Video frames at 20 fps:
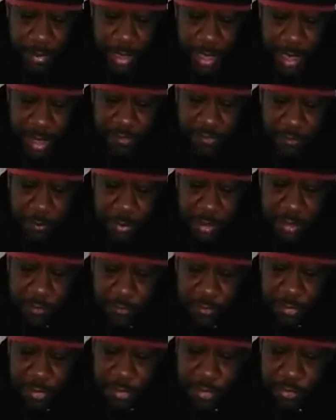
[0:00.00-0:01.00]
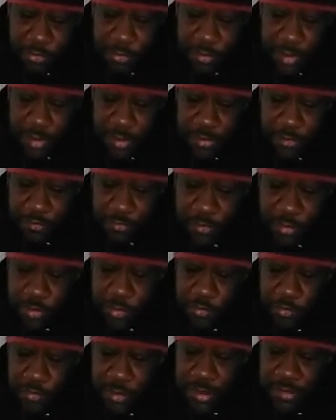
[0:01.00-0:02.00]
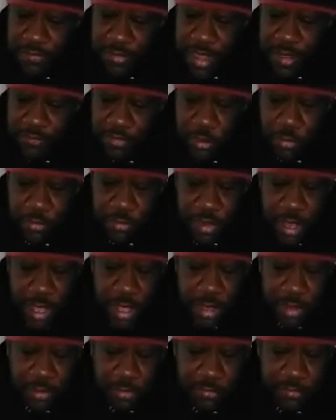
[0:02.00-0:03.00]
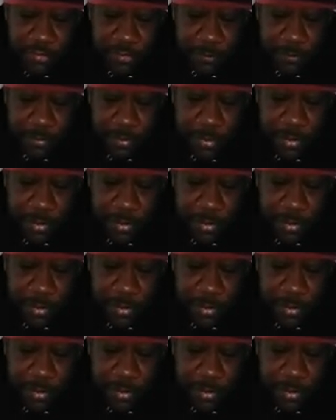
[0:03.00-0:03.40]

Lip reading: I speak for the trees have no tongues.